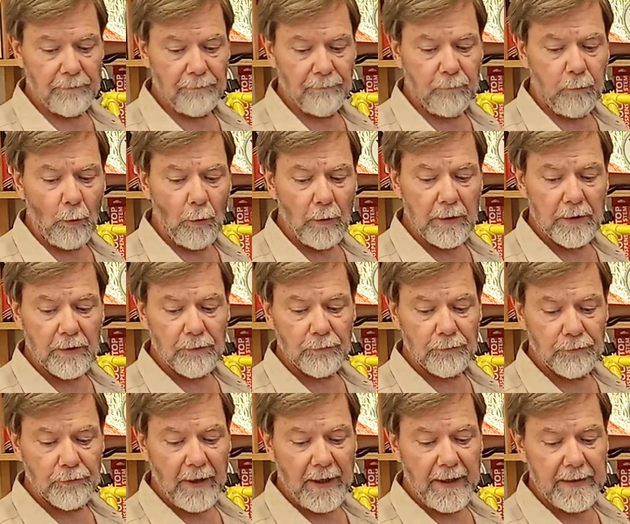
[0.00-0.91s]
fork
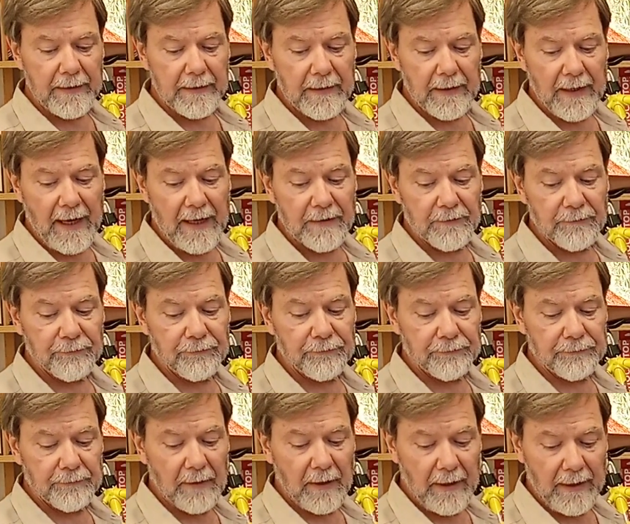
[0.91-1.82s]
rake and
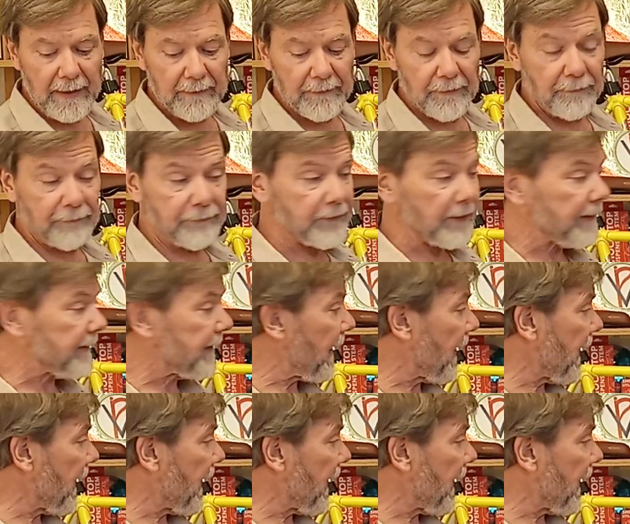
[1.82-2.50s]
the front